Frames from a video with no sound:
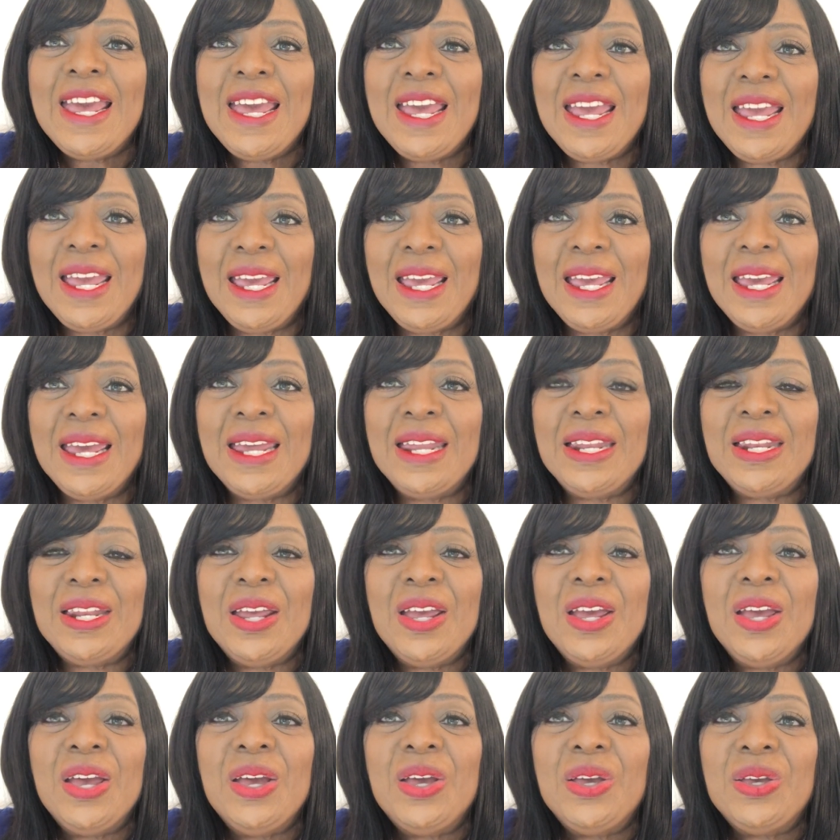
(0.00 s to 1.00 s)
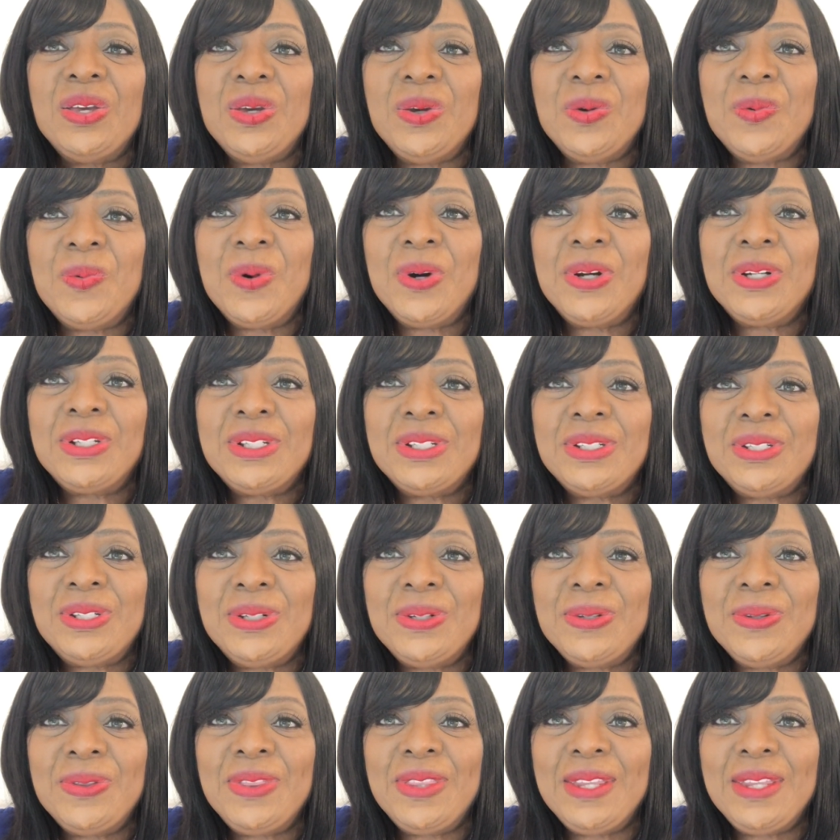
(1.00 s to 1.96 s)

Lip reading: and you want to do